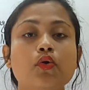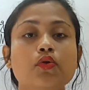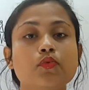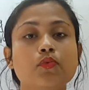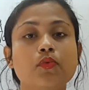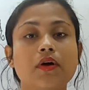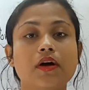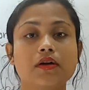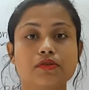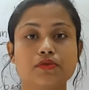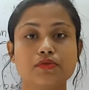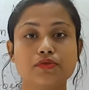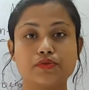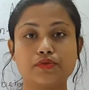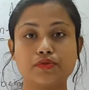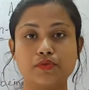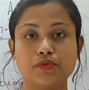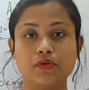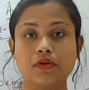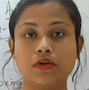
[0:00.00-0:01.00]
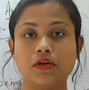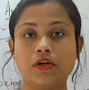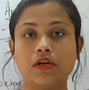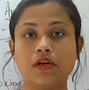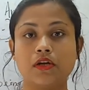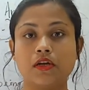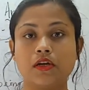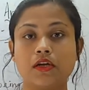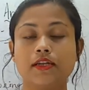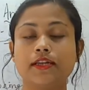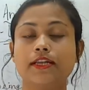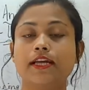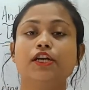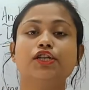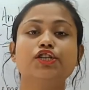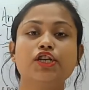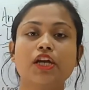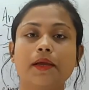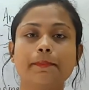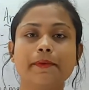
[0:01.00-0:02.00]
work to do. Their
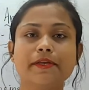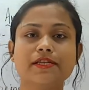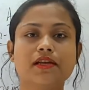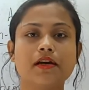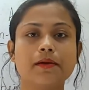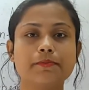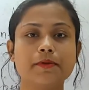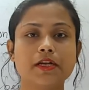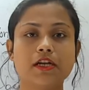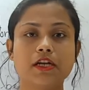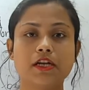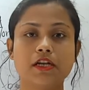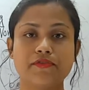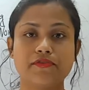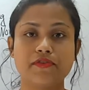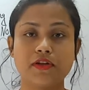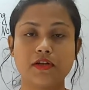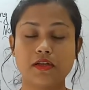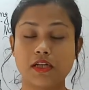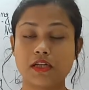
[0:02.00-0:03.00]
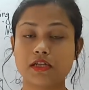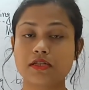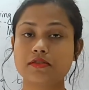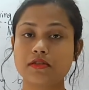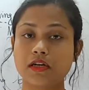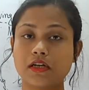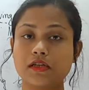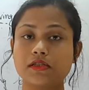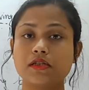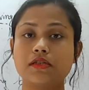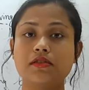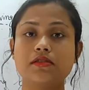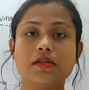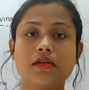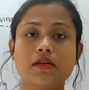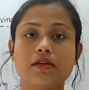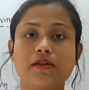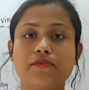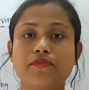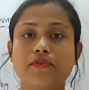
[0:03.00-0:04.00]
shape is completely different, their structures are
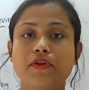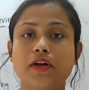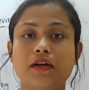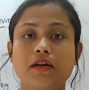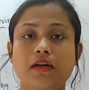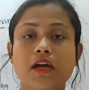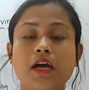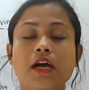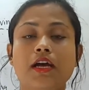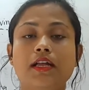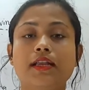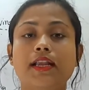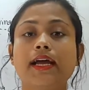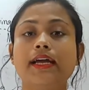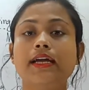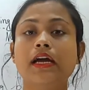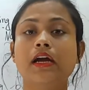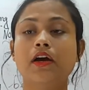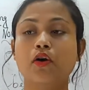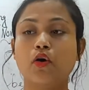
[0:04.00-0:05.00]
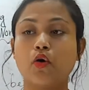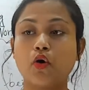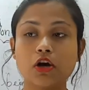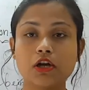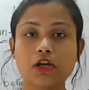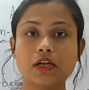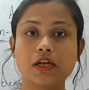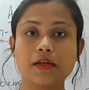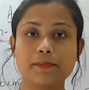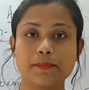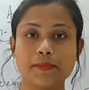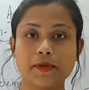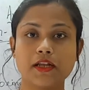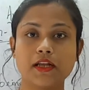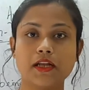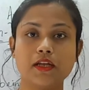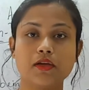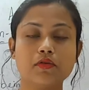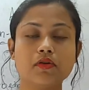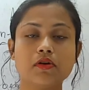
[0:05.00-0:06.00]
different. Like onion peel,
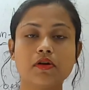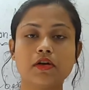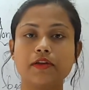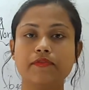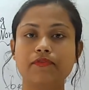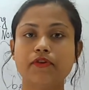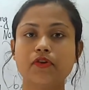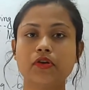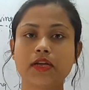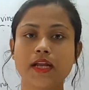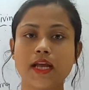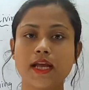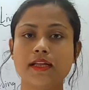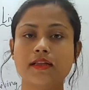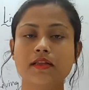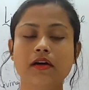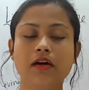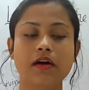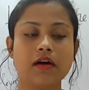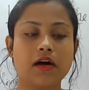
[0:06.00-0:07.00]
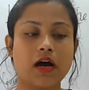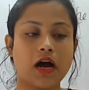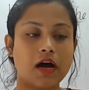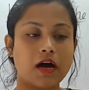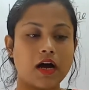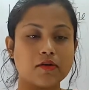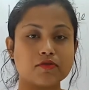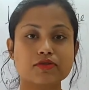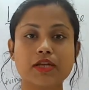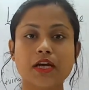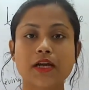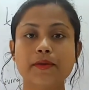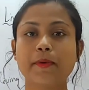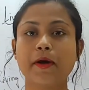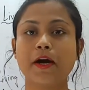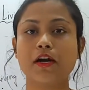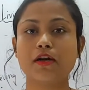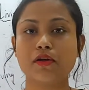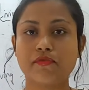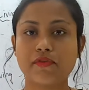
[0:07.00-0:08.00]
you know, if you take the outside
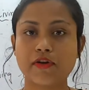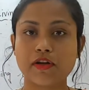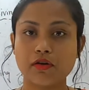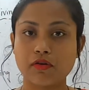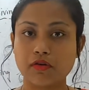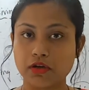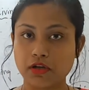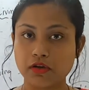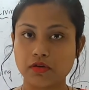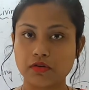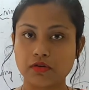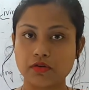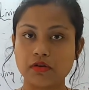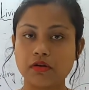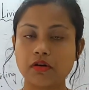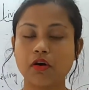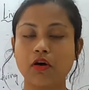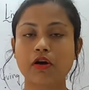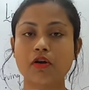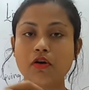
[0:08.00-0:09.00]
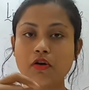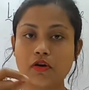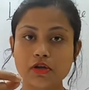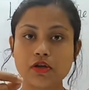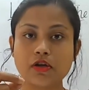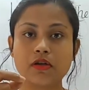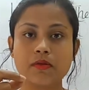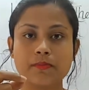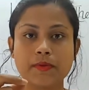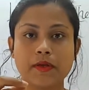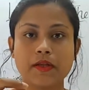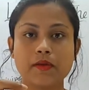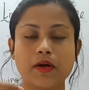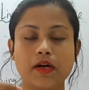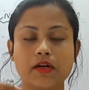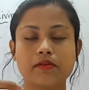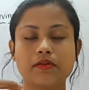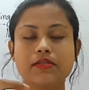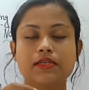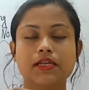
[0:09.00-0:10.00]
part of an onion, no, or onion peel, what
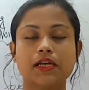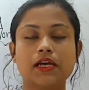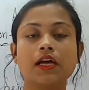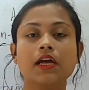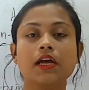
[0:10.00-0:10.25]
we say,